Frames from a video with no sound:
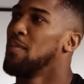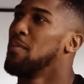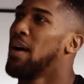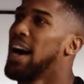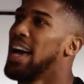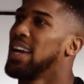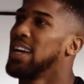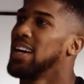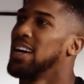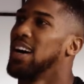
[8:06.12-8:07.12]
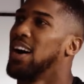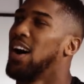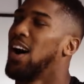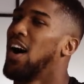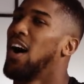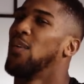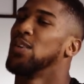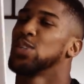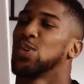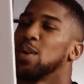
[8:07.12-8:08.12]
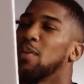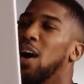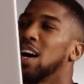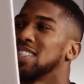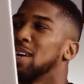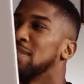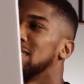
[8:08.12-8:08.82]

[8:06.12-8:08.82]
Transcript: my, what do you call him? Arch, Arch